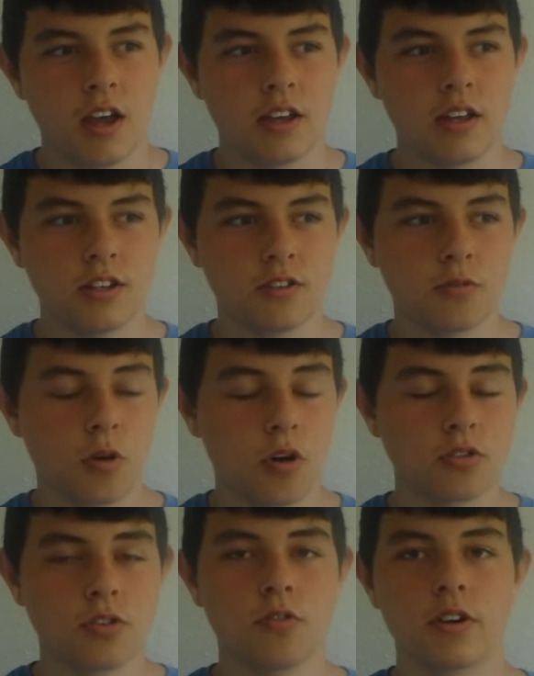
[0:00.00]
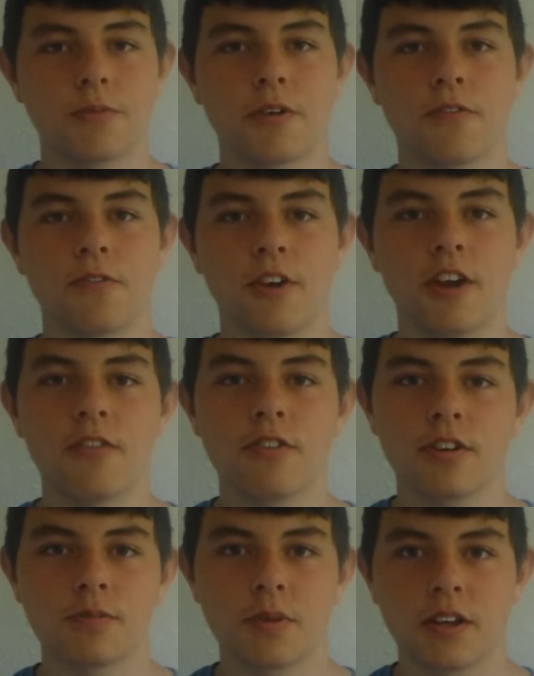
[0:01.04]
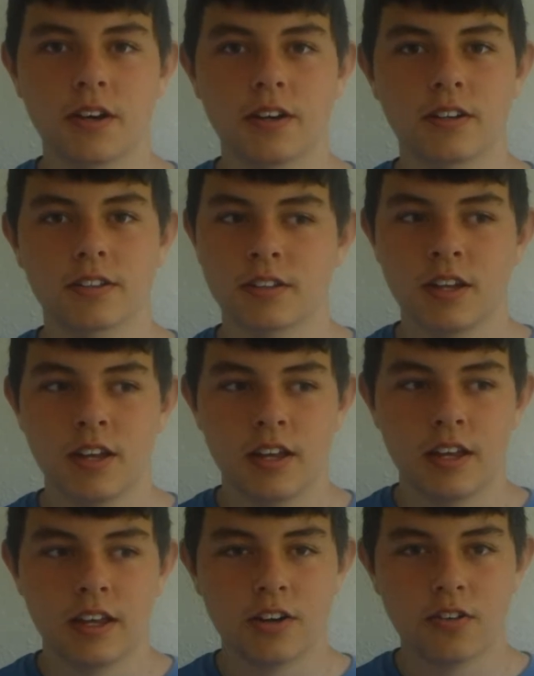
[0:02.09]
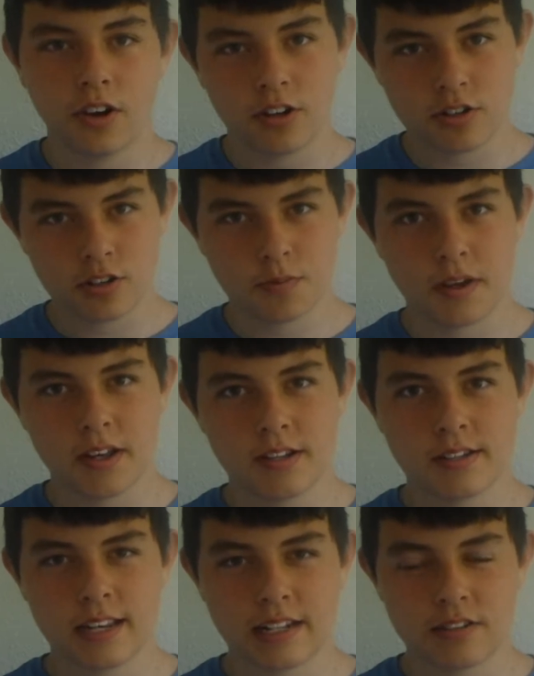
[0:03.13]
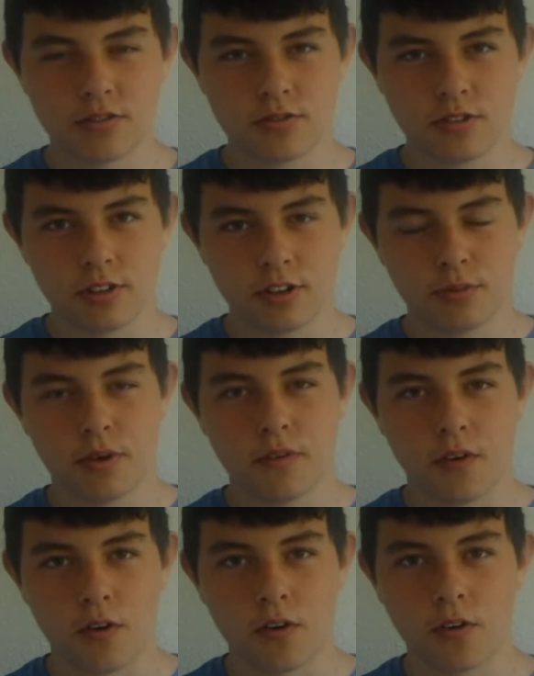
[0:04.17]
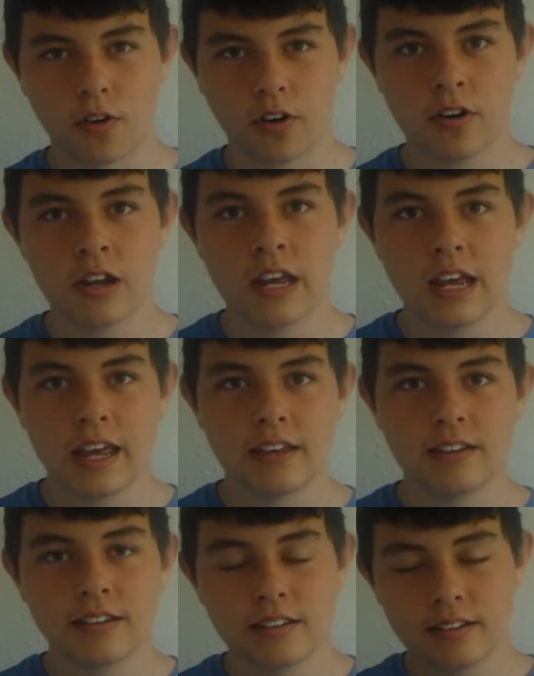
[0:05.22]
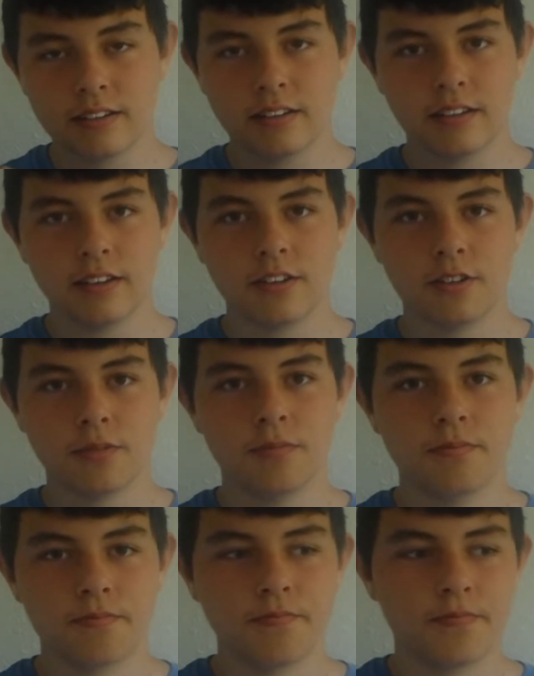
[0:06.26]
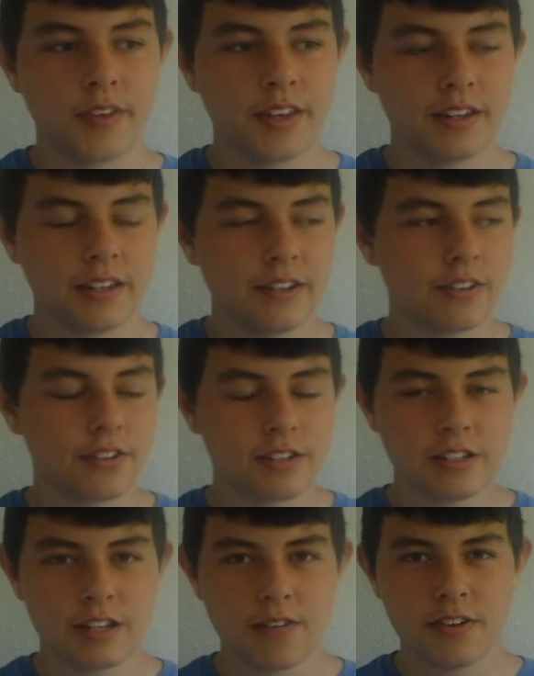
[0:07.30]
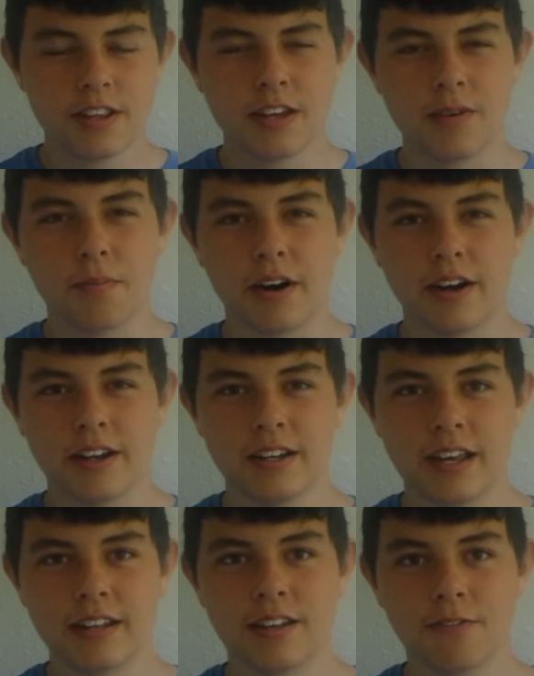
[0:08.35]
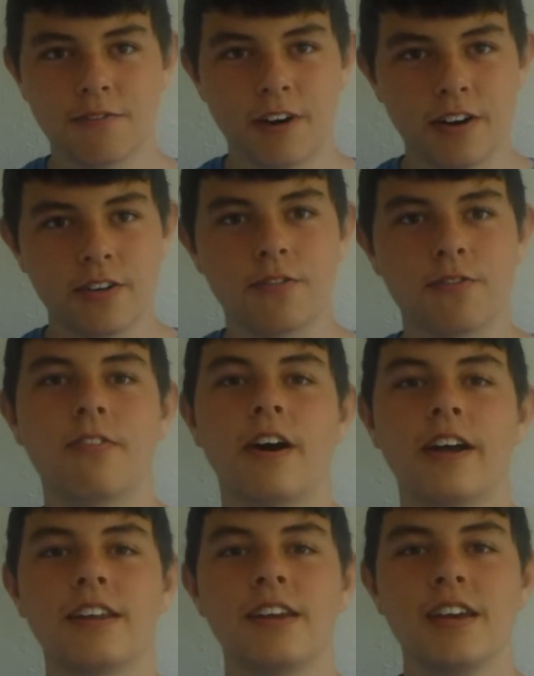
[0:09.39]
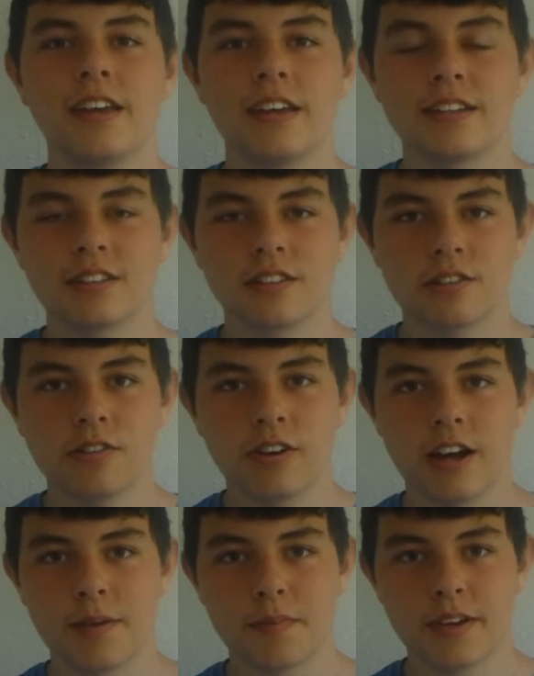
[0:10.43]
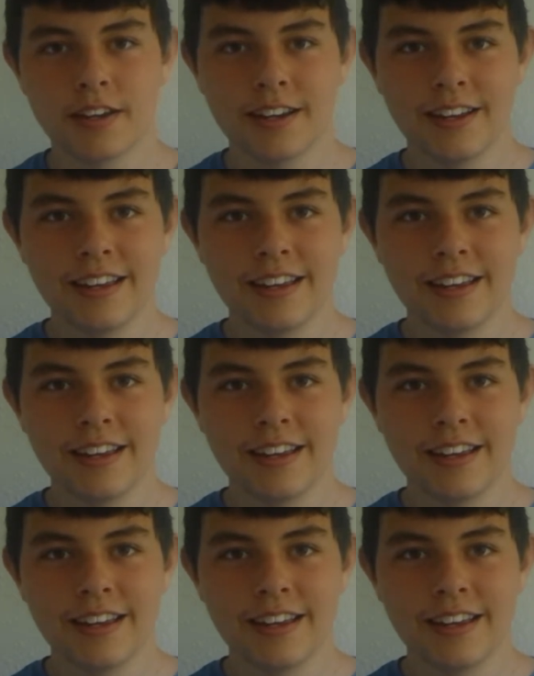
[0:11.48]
It's also one of my favorites because it creates suspense and it's also a little bit of a horror and it's everything combined, and the final fight is just so epic